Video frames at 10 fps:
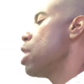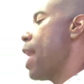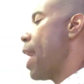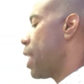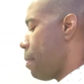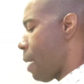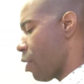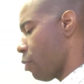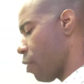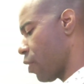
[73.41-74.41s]
that came
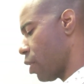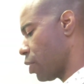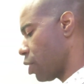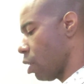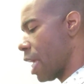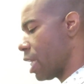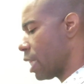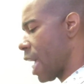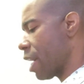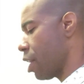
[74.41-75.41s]
out in reverse. So
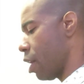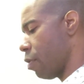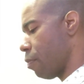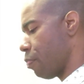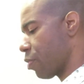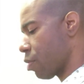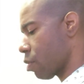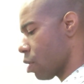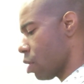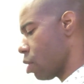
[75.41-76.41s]
letting that go.
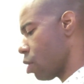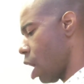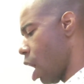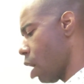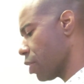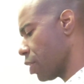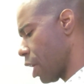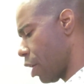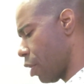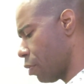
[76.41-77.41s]

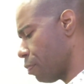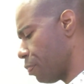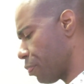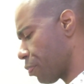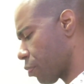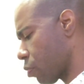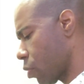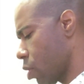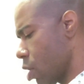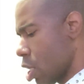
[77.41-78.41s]
Also,
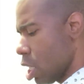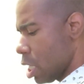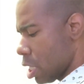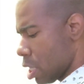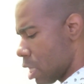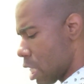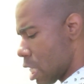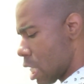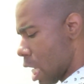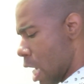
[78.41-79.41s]

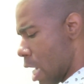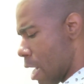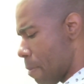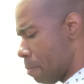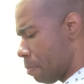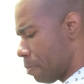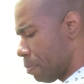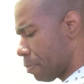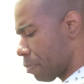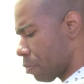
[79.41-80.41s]
the um,
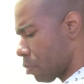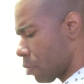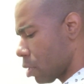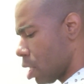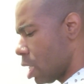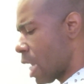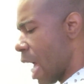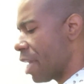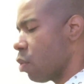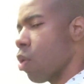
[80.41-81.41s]

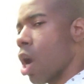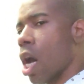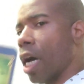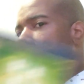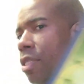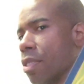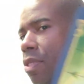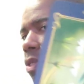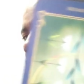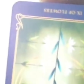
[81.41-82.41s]
Nine of Wands
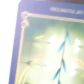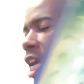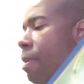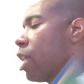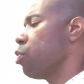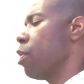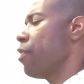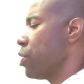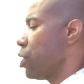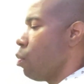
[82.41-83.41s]
came out in the
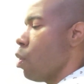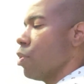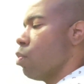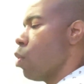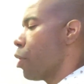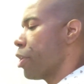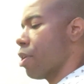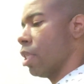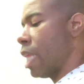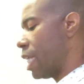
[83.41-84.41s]
reverse, the Wounded
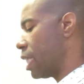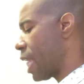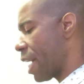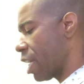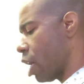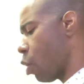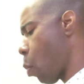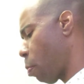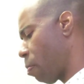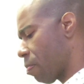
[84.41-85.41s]
Warrior, letting that go.
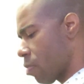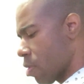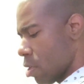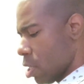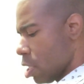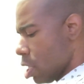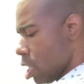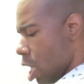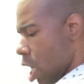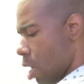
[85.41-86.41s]

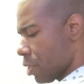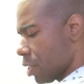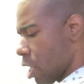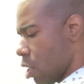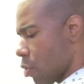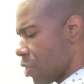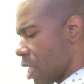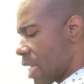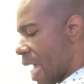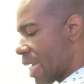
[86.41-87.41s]
Also,
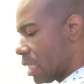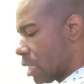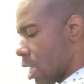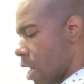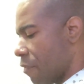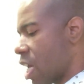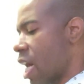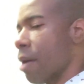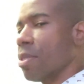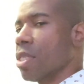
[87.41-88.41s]
the Knight of
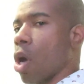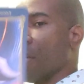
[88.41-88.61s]
Cups,